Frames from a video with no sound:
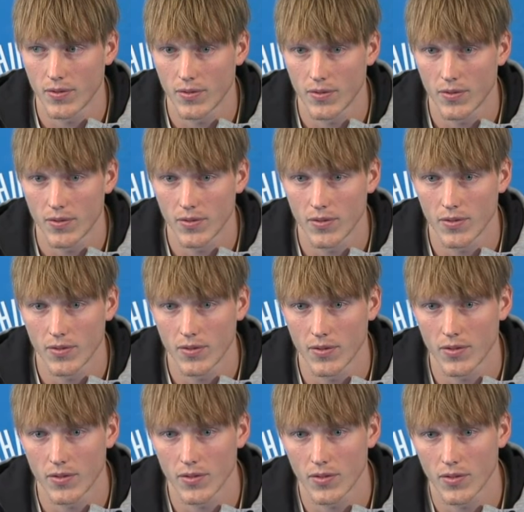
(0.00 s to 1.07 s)
What's your
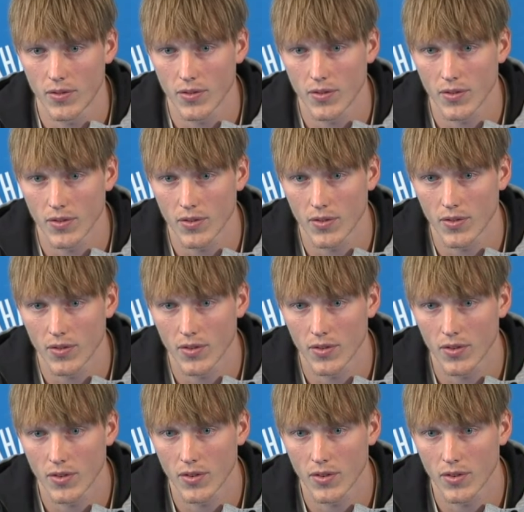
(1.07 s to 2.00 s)
offseason going to consist of in terms